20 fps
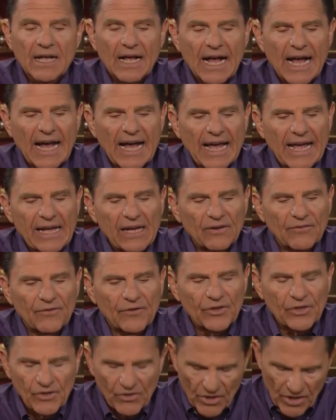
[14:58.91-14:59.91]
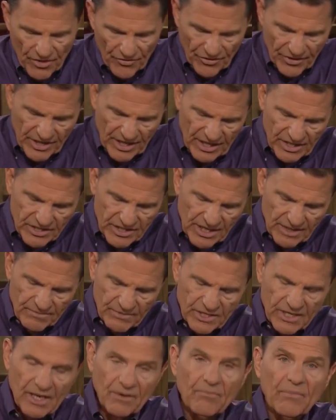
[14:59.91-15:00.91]
I have for you. King
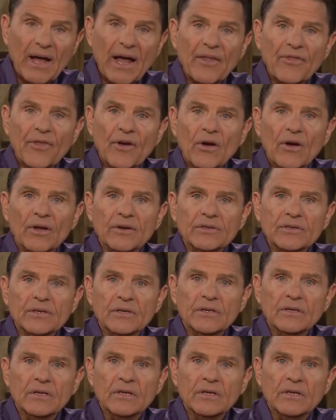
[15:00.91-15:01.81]
James said, My thoughts.